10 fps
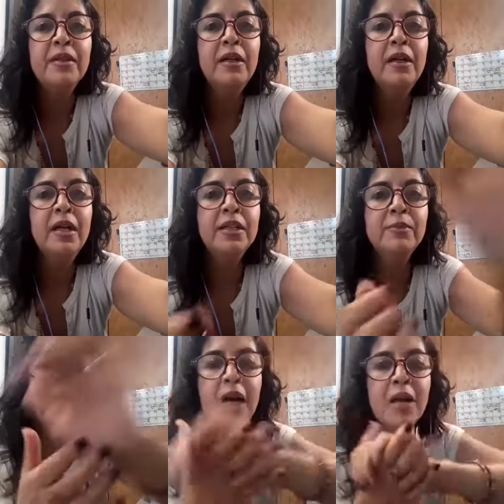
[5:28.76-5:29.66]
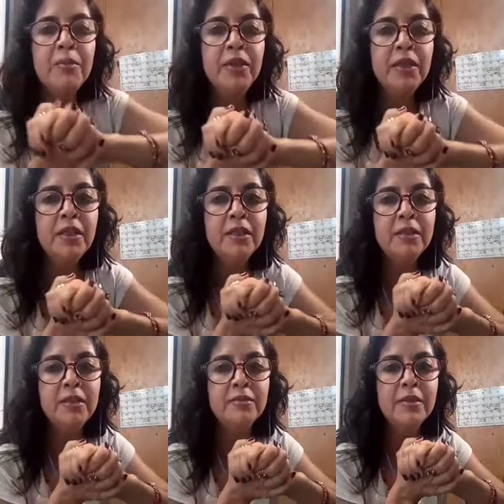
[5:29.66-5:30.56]
I'm happy
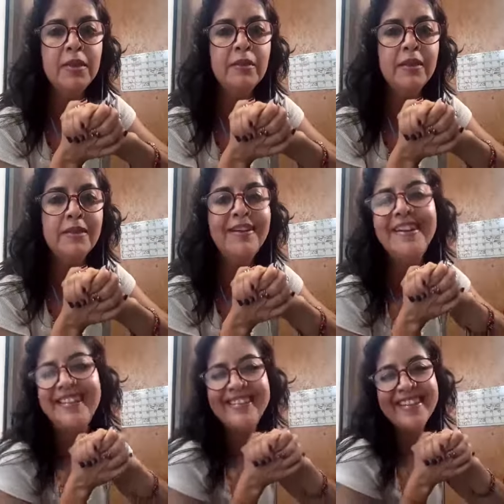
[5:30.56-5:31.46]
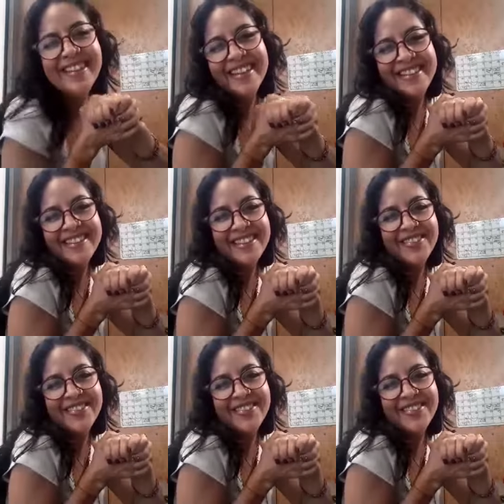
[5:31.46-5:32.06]
I'm hearing you. Oh, thank you so